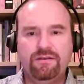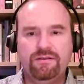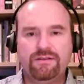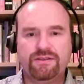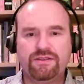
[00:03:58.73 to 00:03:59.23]

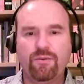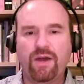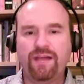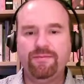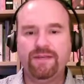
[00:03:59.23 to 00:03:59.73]
so
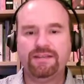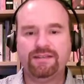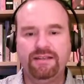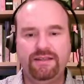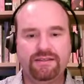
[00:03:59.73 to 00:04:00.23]
I am going to
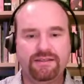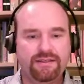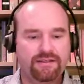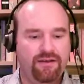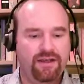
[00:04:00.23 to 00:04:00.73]
send
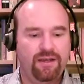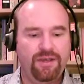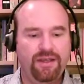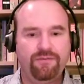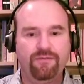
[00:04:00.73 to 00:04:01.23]
this guy up
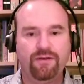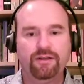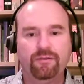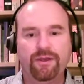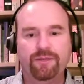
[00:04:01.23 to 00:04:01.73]
here for a
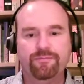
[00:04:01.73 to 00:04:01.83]
little bit.